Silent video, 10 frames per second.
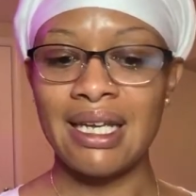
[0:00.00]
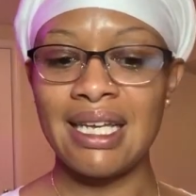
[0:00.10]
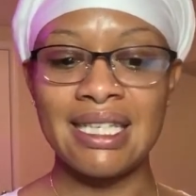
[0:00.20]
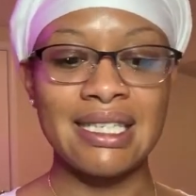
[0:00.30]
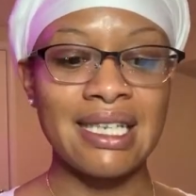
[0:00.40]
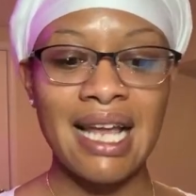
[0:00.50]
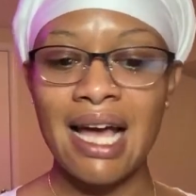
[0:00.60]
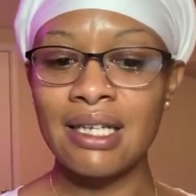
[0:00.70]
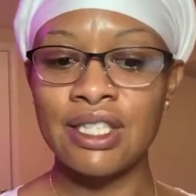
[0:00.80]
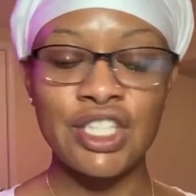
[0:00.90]
It's
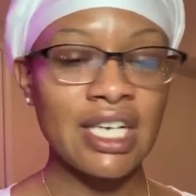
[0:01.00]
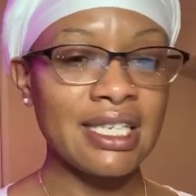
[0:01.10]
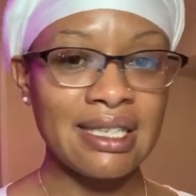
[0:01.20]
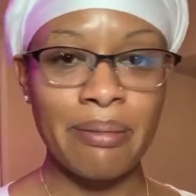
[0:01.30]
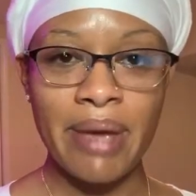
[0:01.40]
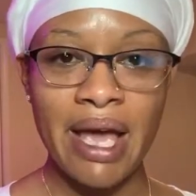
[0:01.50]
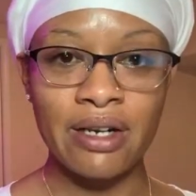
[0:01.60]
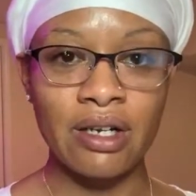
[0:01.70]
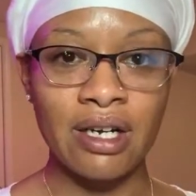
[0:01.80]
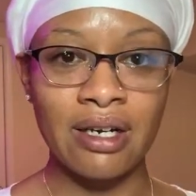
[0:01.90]
not just a
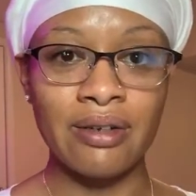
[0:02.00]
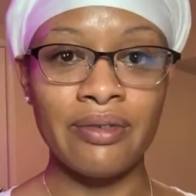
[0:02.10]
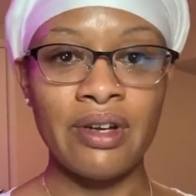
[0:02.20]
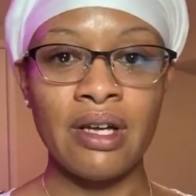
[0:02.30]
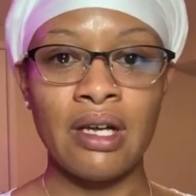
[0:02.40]
matter of